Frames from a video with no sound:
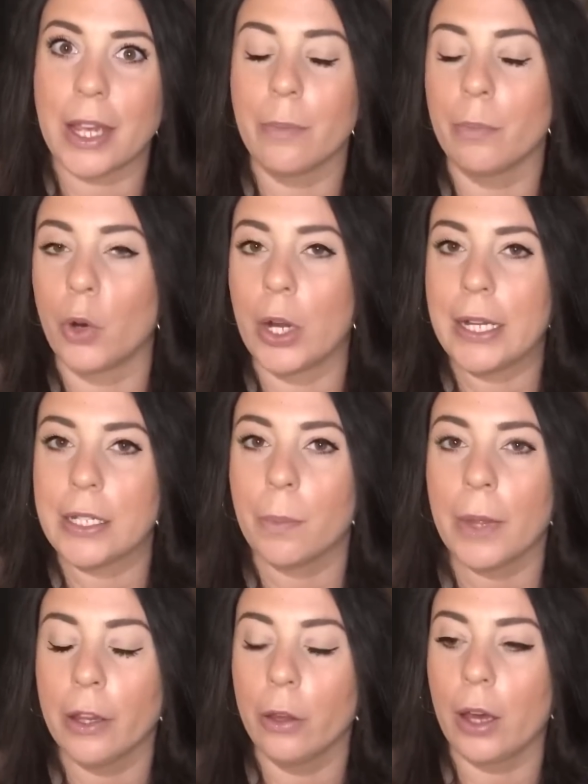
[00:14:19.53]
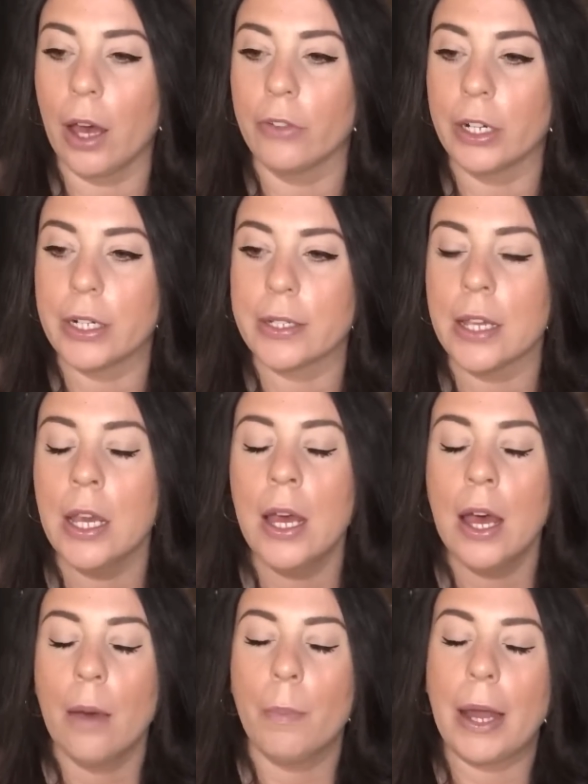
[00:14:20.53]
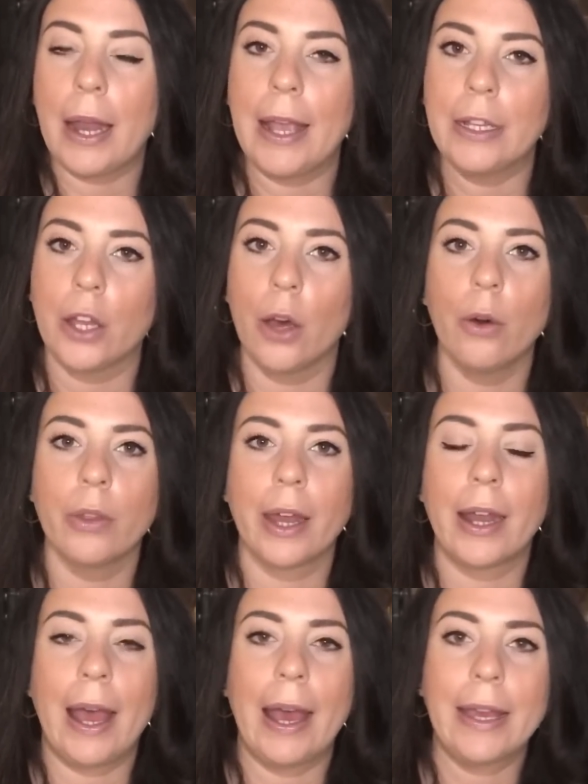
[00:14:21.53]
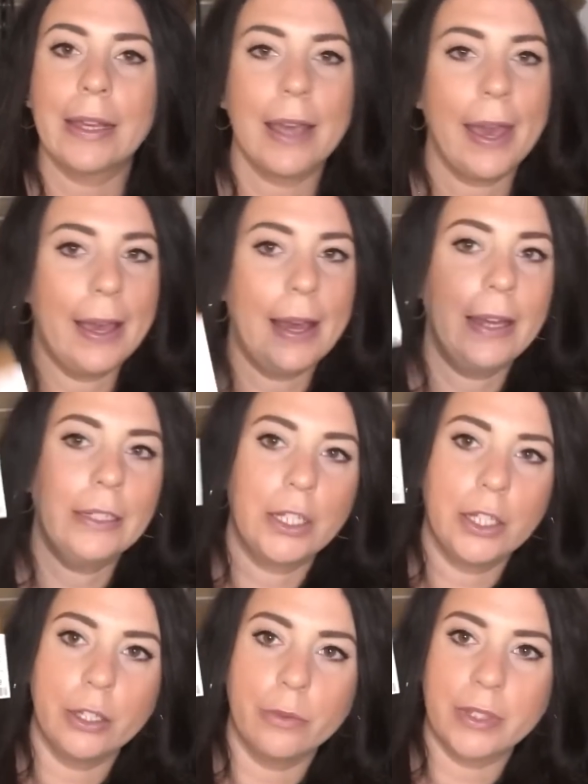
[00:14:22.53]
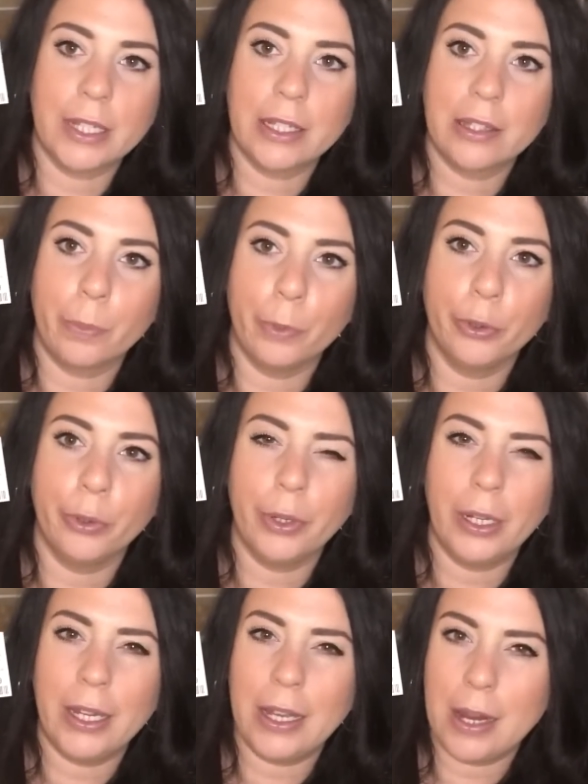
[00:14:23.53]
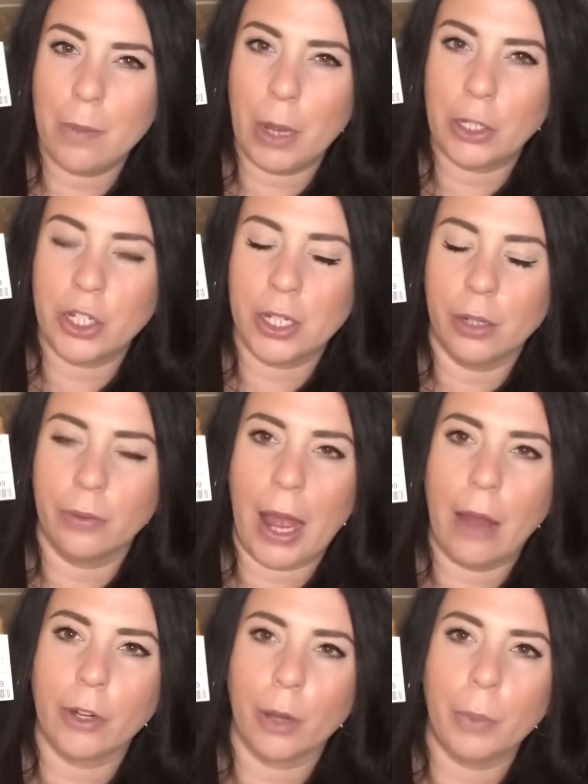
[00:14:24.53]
I'm more into pillow covers, but I know that I can use this pretty much year round.